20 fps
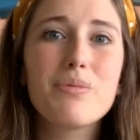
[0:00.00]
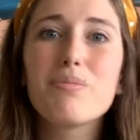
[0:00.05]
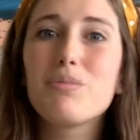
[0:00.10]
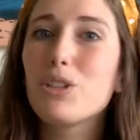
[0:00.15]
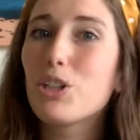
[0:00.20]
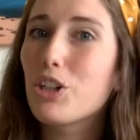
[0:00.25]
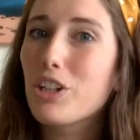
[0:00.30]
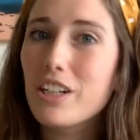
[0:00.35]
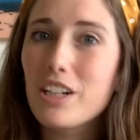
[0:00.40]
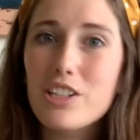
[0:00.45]

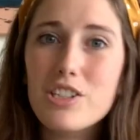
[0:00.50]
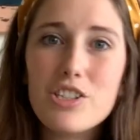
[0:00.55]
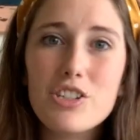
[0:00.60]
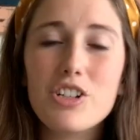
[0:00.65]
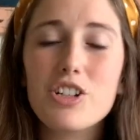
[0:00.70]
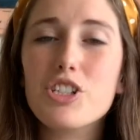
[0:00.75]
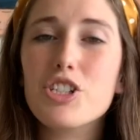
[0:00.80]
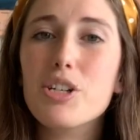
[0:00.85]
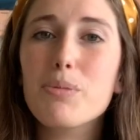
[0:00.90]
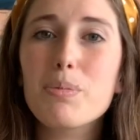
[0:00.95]
You're gonna
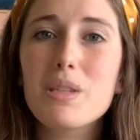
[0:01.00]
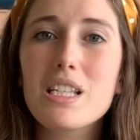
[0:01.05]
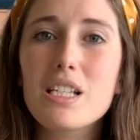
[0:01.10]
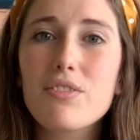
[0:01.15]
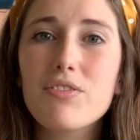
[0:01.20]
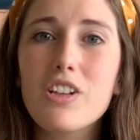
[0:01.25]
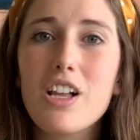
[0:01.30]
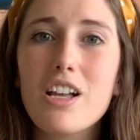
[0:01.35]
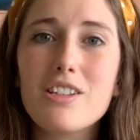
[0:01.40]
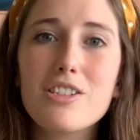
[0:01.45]
search up these
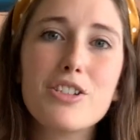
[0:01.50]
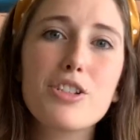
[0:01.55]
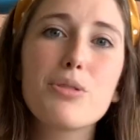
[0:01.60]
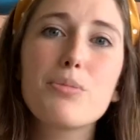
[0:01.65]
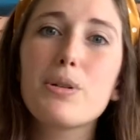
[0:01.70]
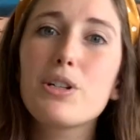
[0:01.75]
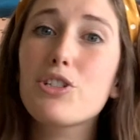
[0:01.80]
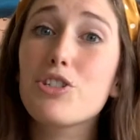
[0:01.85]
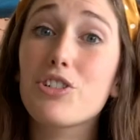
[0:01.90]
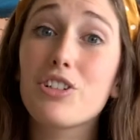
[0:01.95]
floss
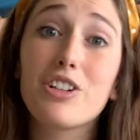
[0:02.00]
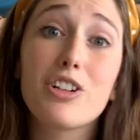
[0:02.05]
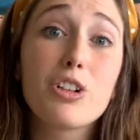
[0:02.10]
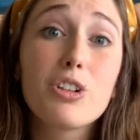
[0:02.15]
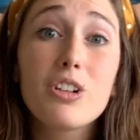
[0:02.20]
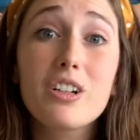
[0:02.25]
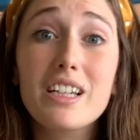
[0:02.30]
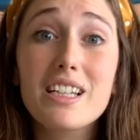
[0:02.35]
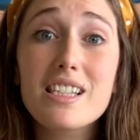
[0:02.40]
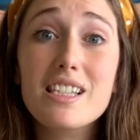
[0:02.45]
tubers, you're gonna
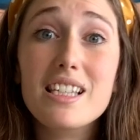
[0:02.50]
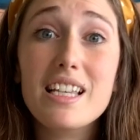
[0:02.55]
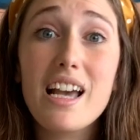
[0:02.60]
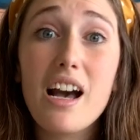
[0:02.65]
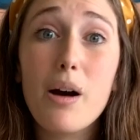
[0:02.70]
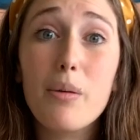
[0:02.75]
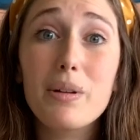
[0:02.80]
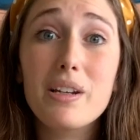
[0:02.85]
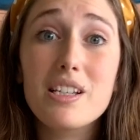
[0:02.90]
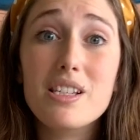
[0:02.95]
look and see
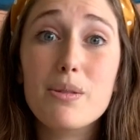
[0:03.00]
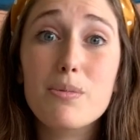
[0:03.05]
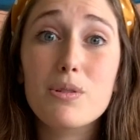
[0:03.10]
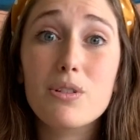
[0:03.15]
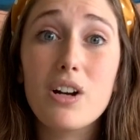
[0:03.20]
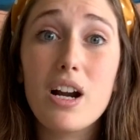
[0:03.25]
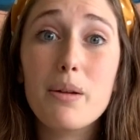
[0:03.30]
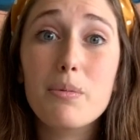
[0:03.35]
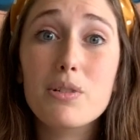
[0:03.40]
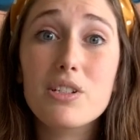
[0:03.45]
how many
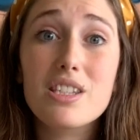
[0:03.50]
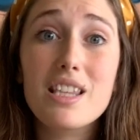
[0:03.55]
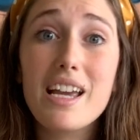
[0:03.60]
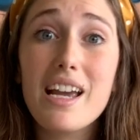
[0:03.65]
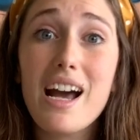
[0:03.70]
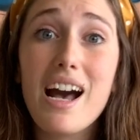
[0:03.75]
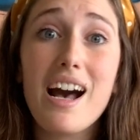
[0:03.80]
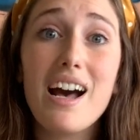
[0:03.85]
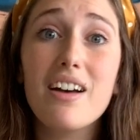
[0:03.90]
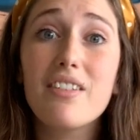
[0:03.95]
subscribers they
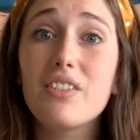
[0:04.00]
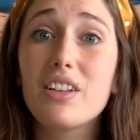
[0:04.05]
have,